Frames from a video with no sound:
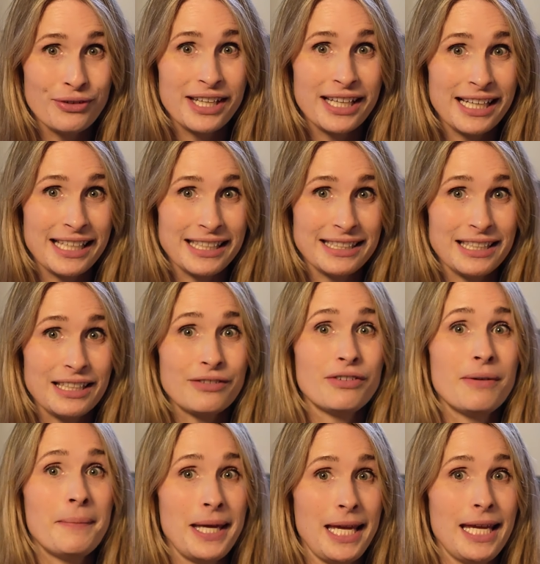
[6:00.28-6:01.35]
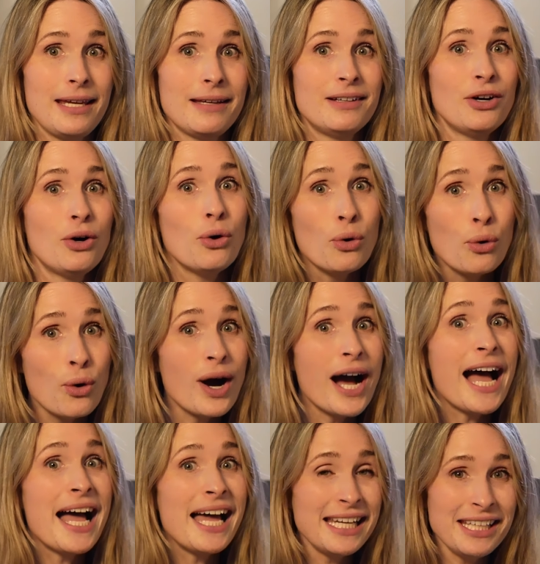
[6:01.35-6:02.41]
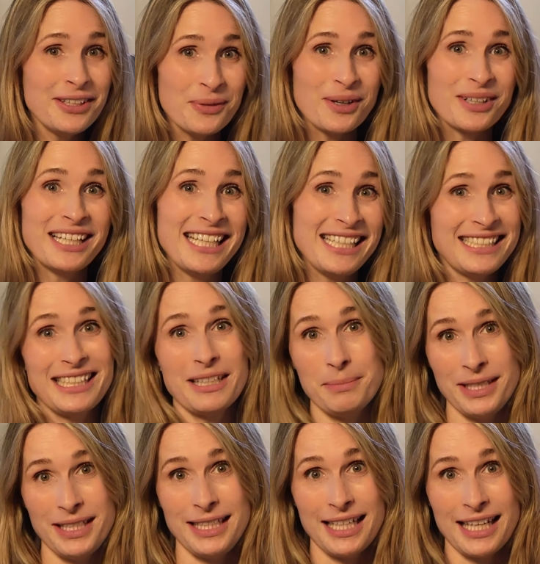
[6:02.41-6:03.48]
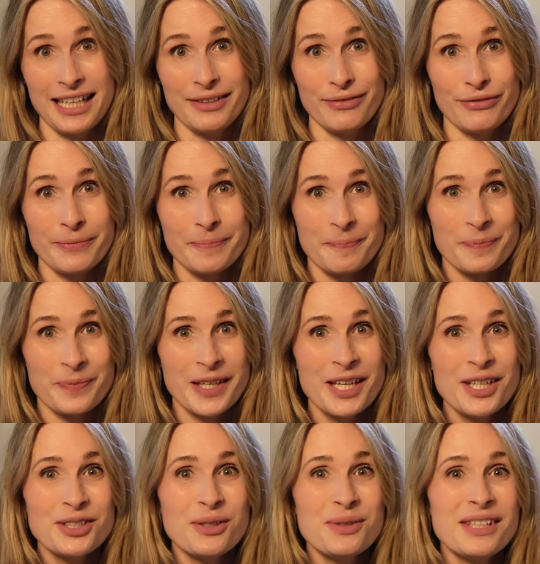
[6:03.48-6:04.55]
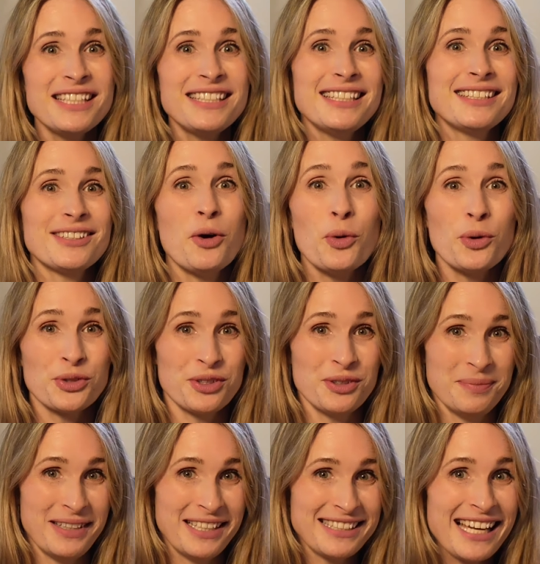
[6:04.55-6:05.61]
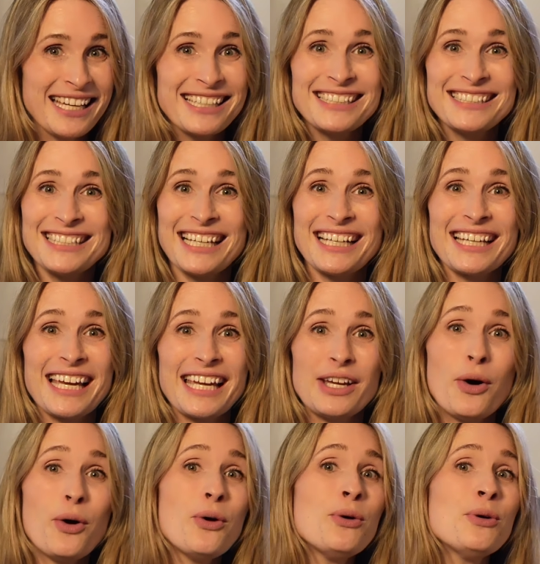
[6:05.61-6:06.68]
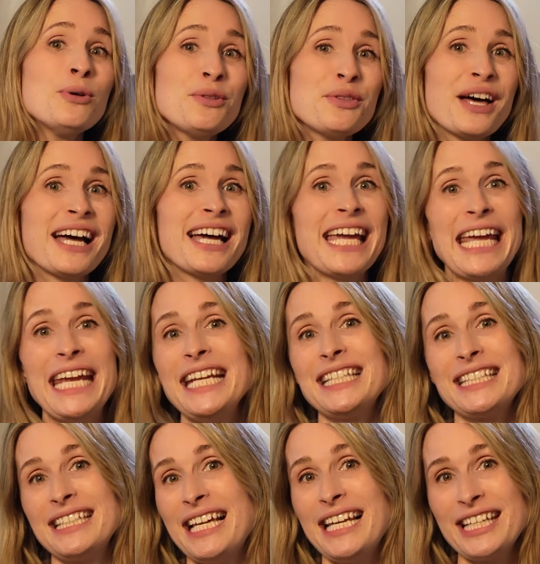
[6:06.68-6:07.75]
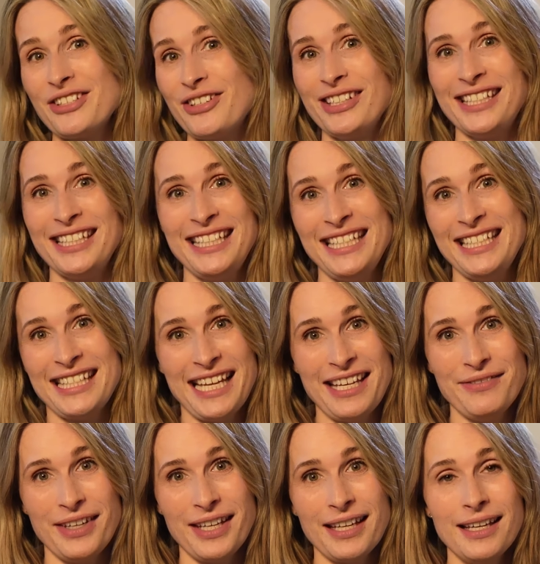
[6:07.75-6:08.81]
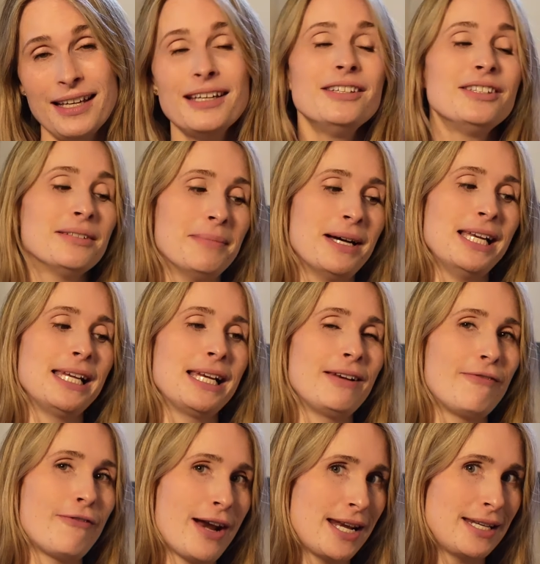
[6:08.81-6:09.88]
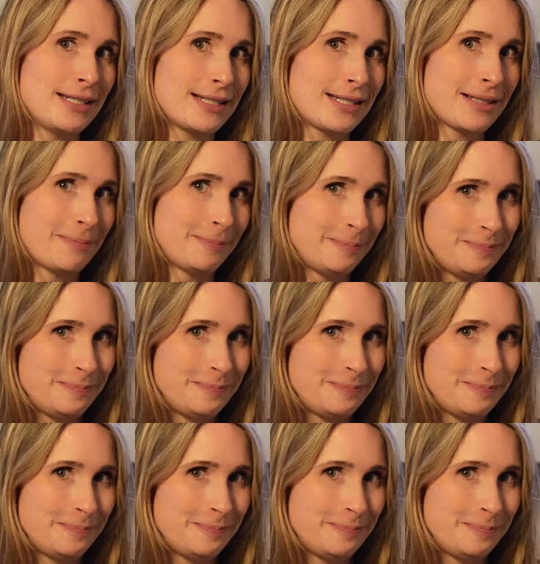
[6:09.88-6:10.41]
realistic for me or anyone leading a busy life. So this is awesome, as I can delegate all that heat and electricity saving to my little friends.